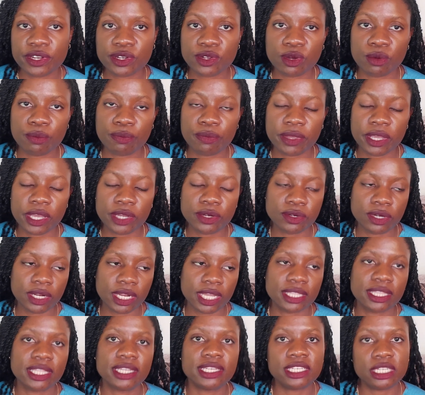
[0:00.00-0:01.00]
compared to
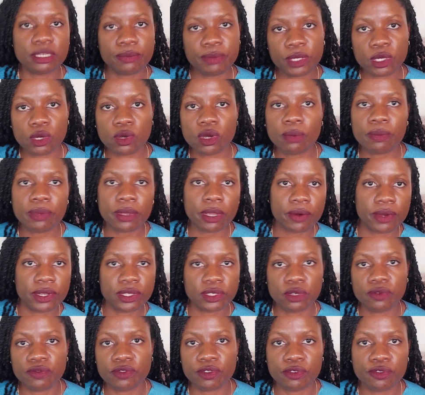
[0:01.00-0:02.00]
like the typical appearance
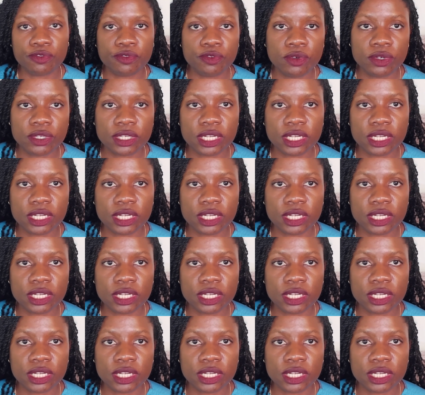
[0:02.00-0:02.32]
of the foot,